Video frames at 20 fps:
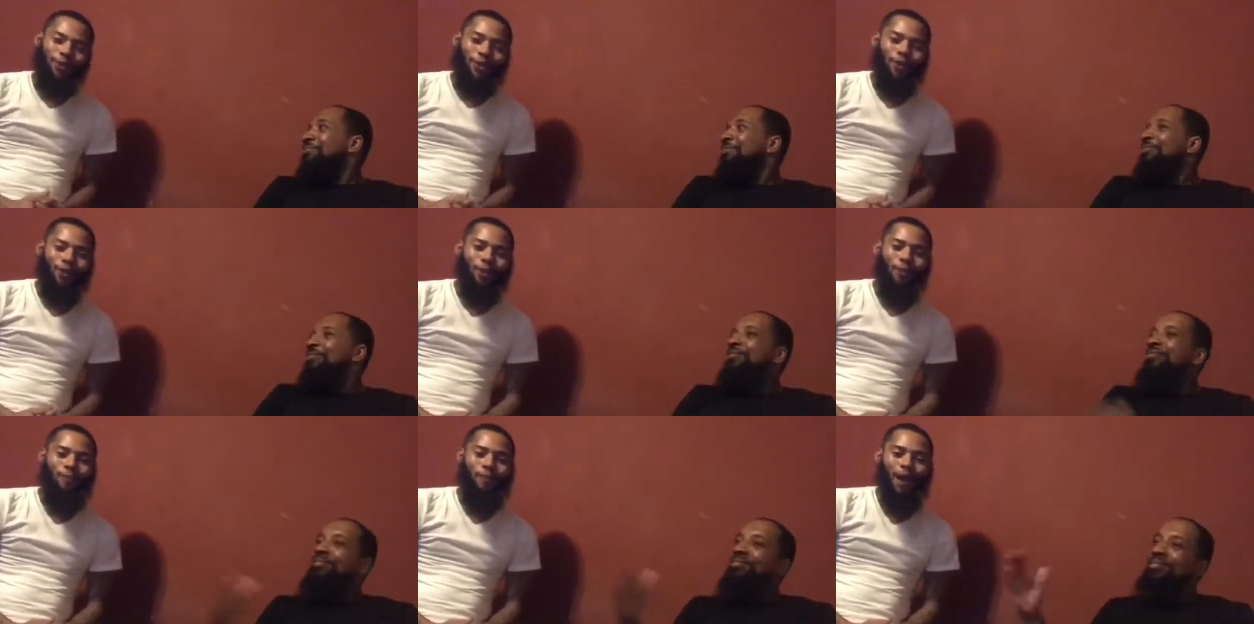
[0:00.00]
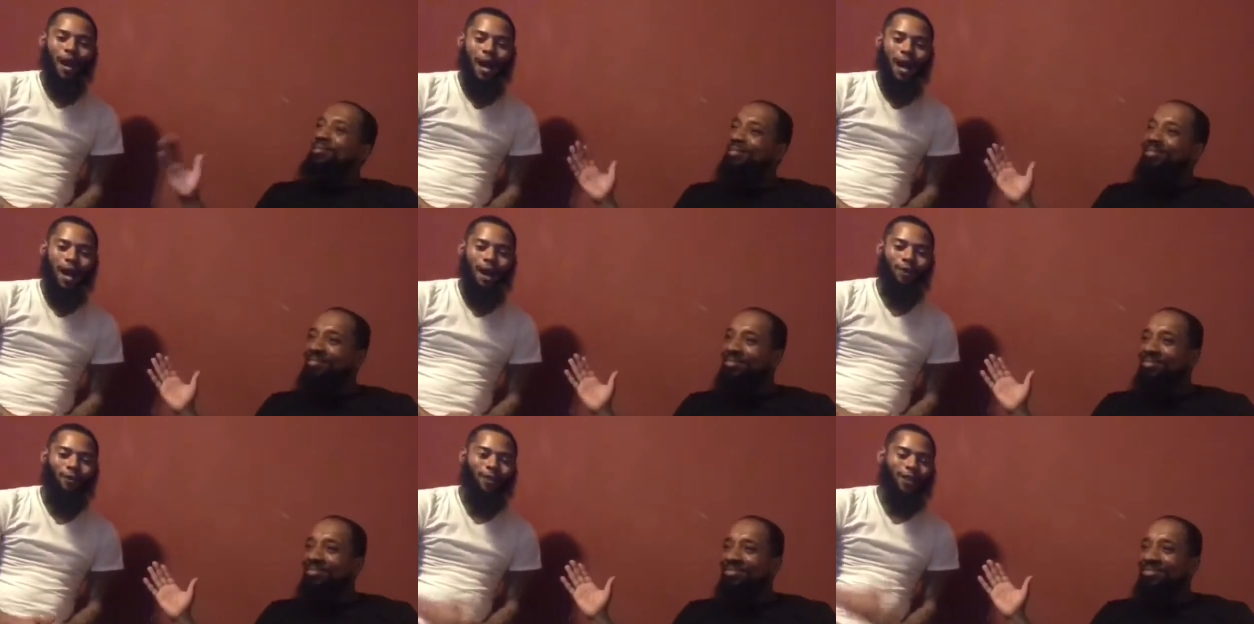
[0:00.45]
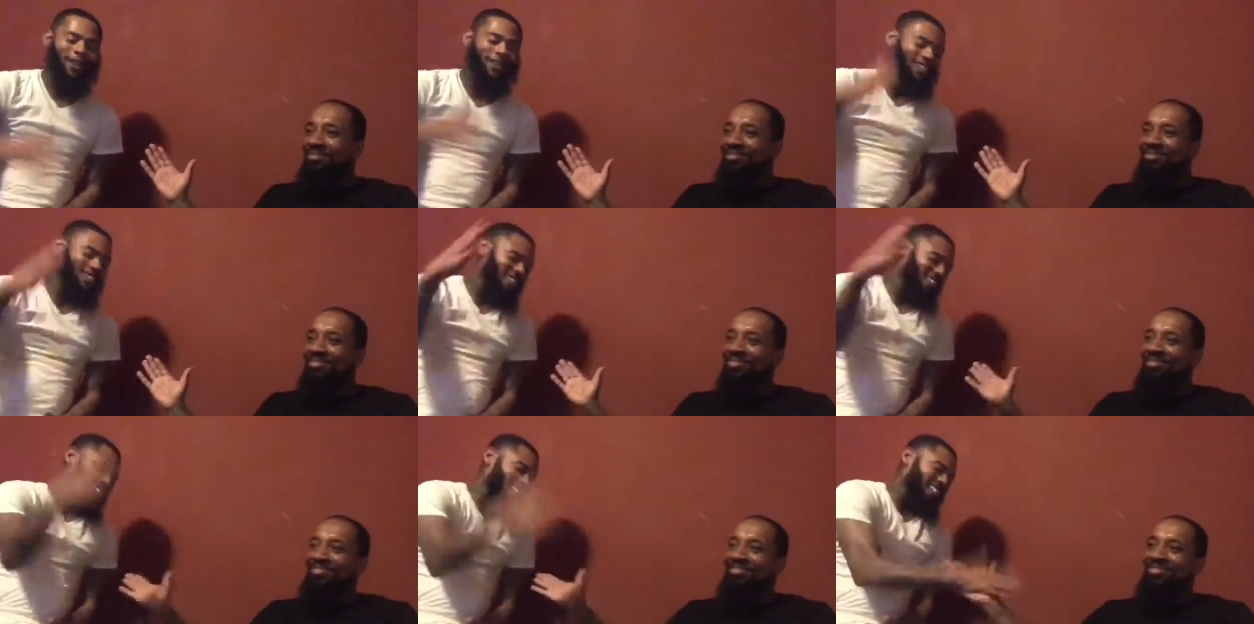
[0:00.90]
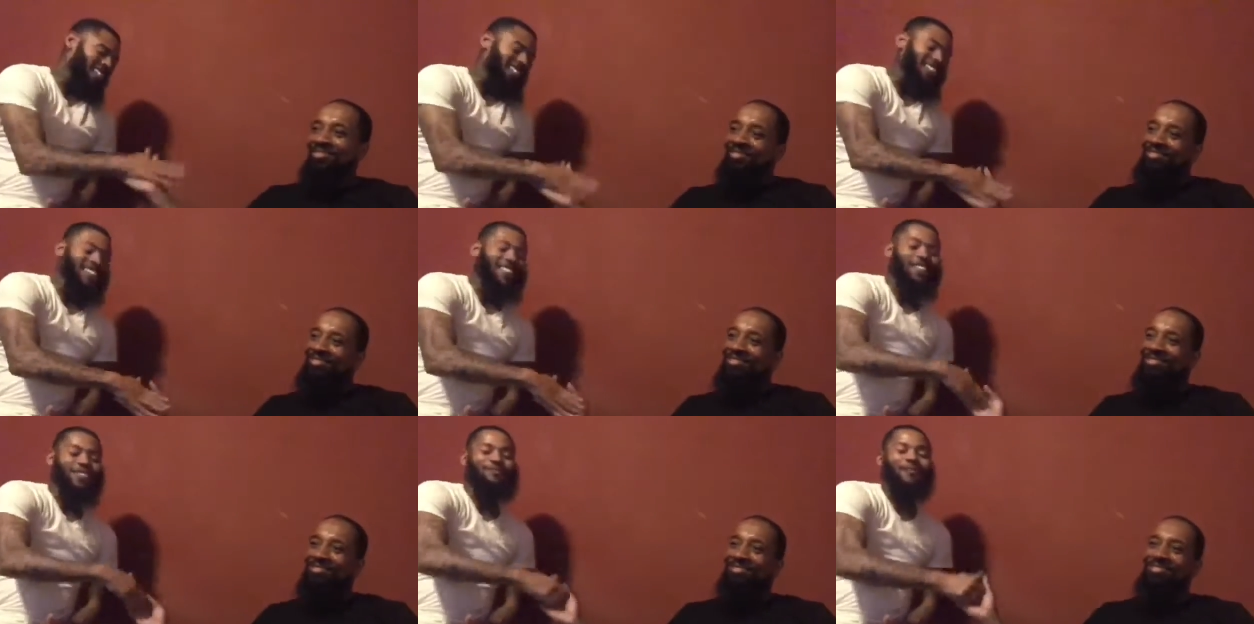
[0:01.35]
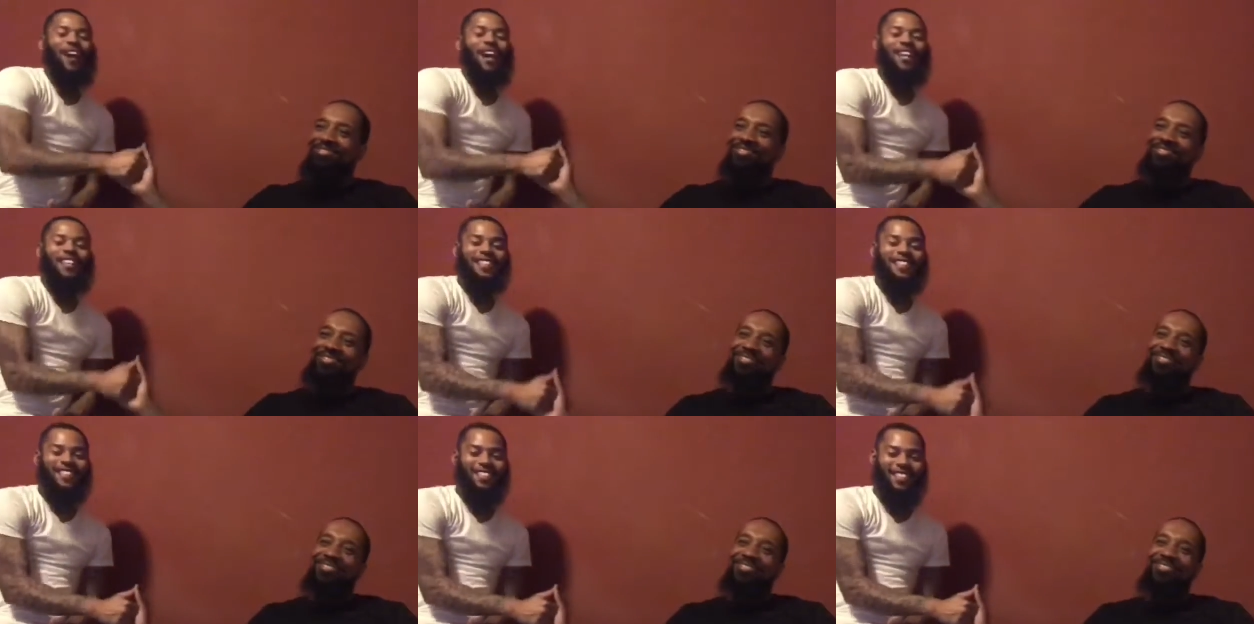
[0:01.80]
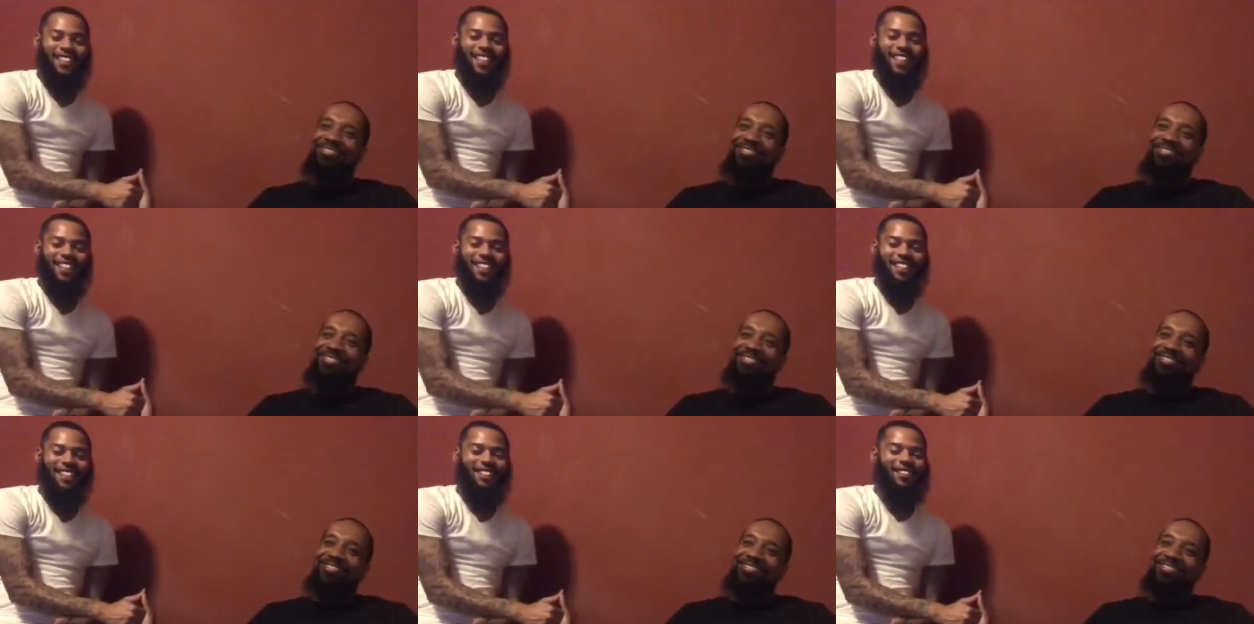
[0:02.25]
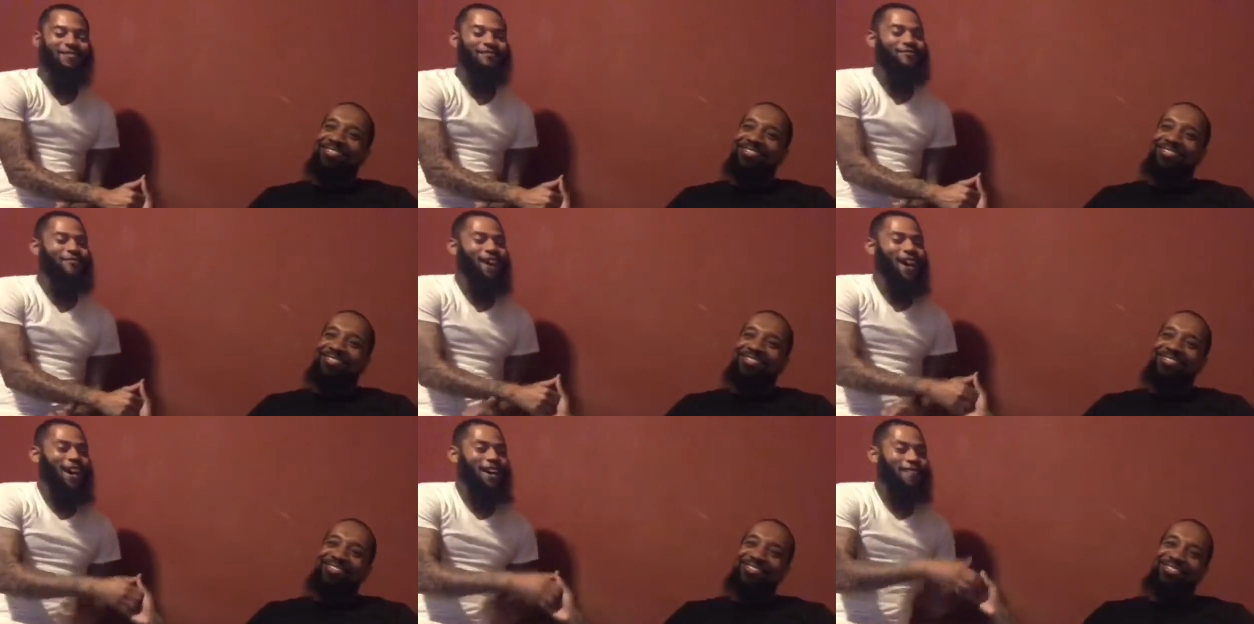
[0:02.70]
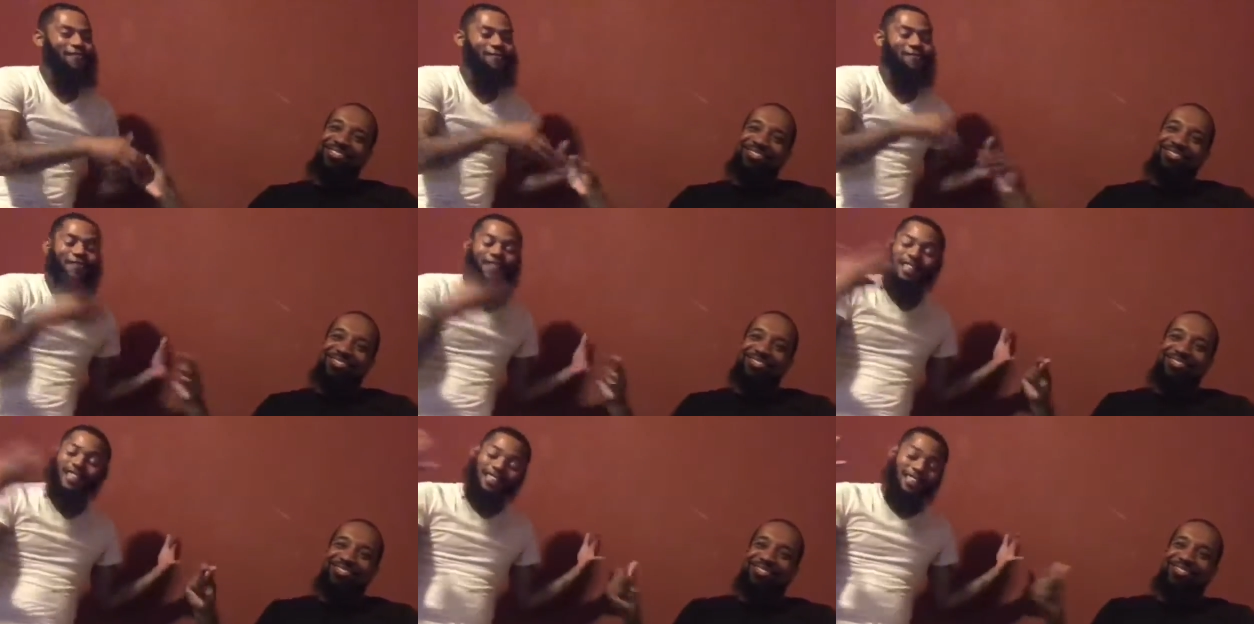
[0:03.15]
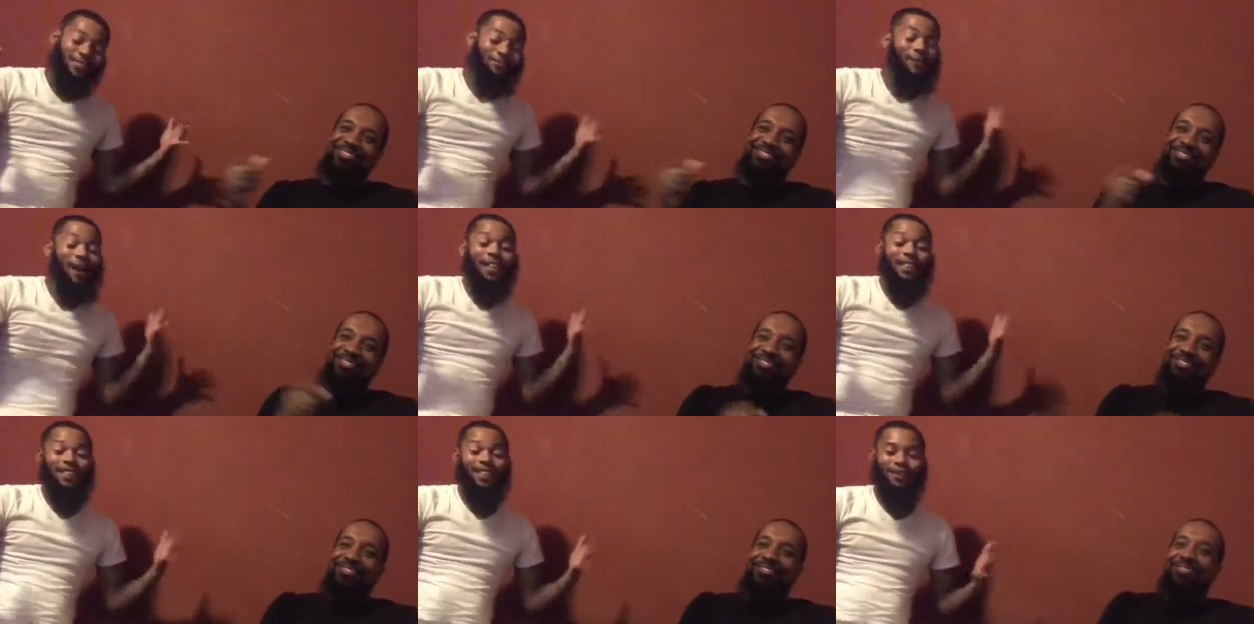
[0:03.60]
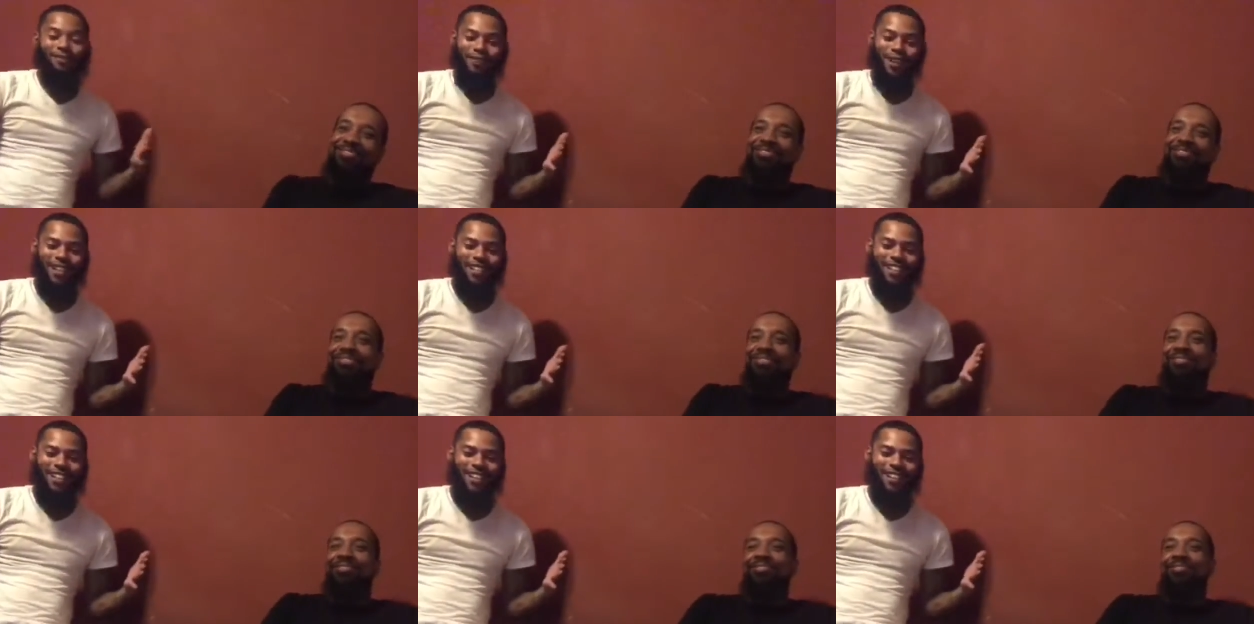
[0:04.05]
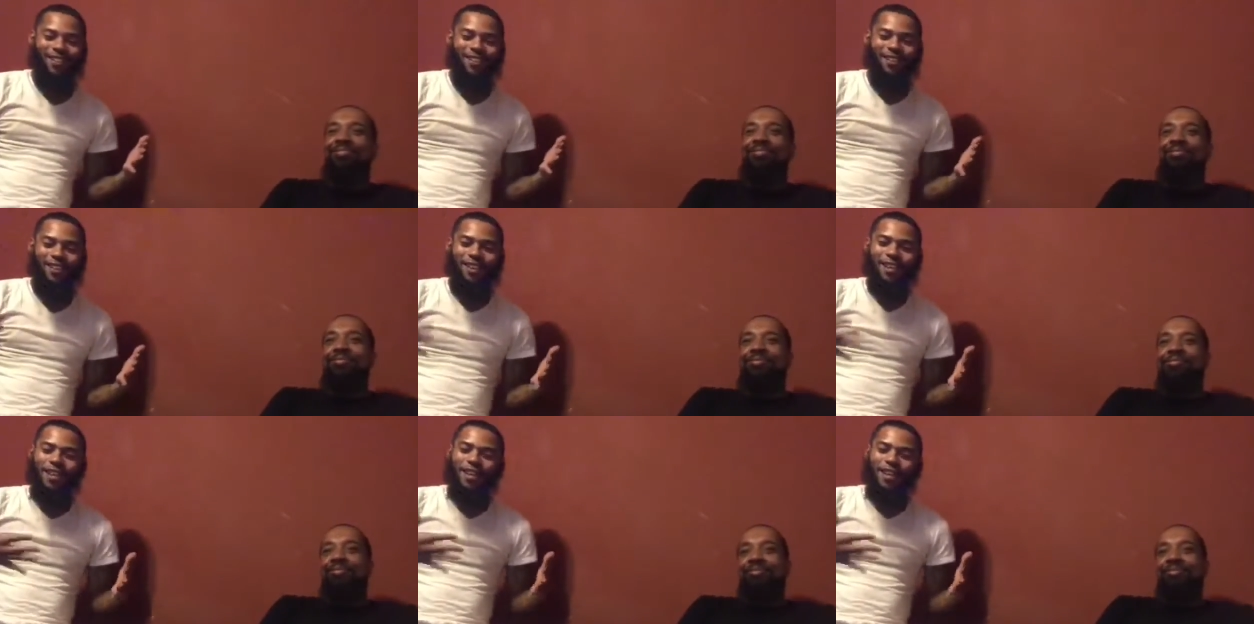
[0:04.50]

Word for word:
Speaker 1: me on power. This is my shit. My this is my shit right now.